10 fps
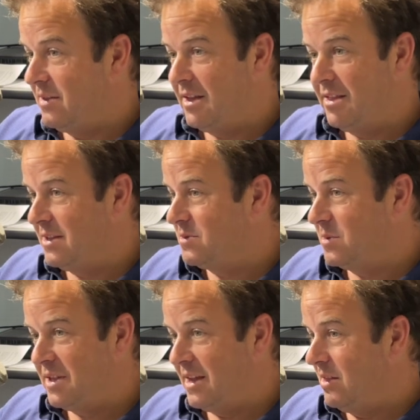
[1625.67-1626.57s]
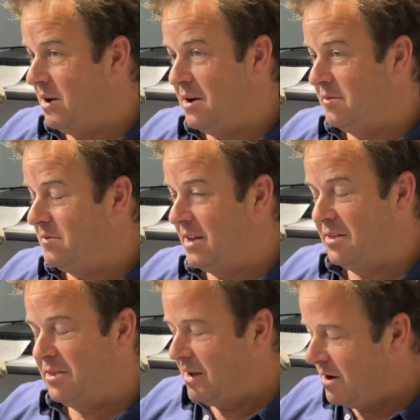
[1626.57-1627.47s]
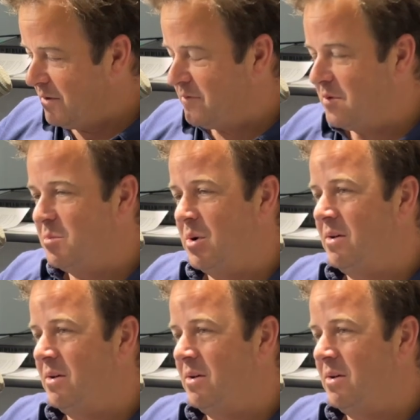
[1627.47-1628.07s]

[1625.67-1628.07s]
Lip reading: that's what they love. They love football.